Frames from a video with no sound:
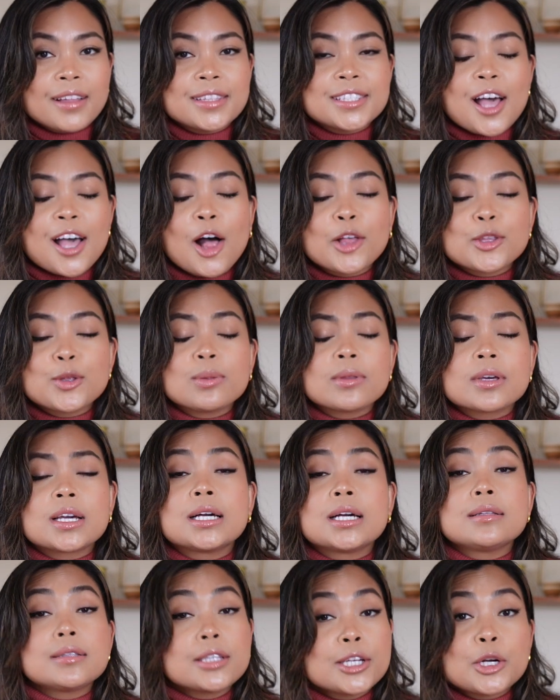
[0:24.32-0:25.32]
and tell you the
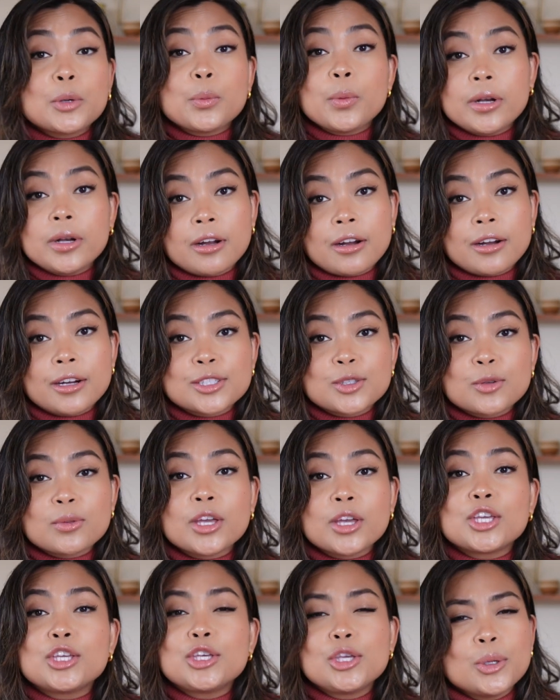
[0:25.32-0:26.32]
clear winner so
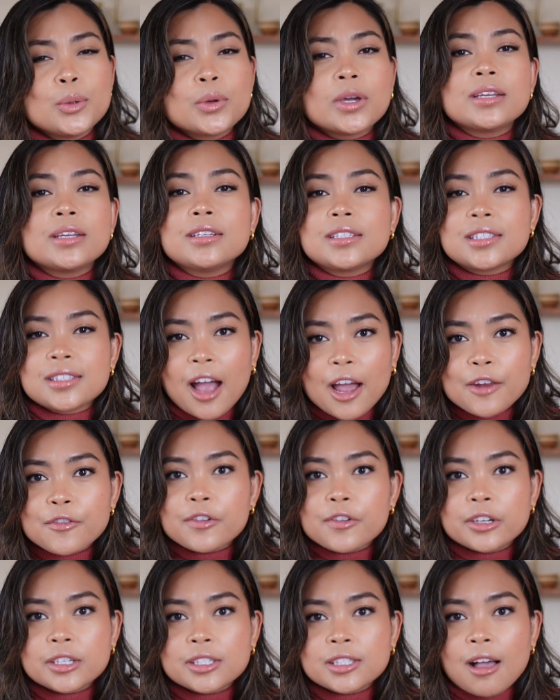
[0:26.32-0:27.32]
that you can decide for
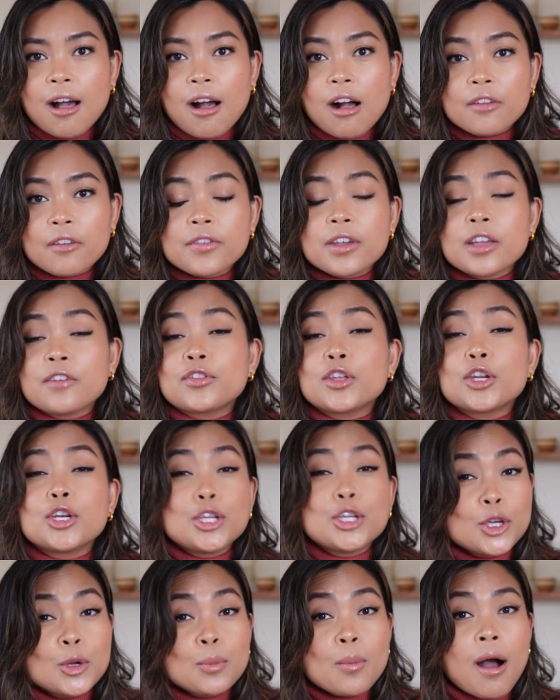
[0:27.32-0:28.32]
yourself if the
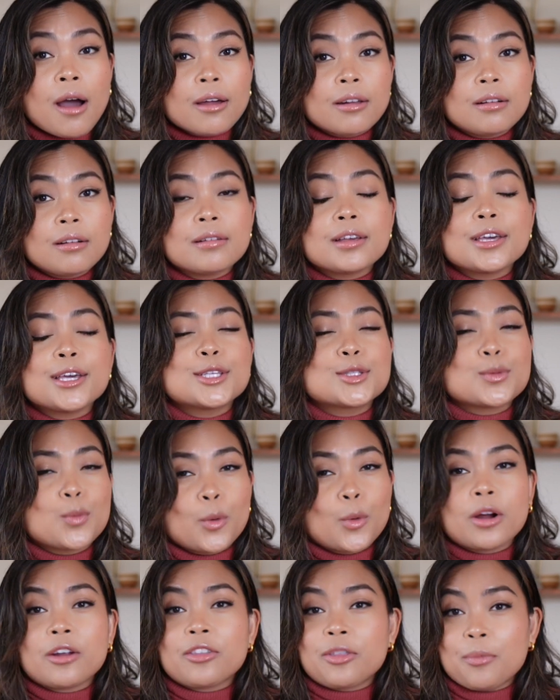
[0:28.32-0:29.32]
new model is worth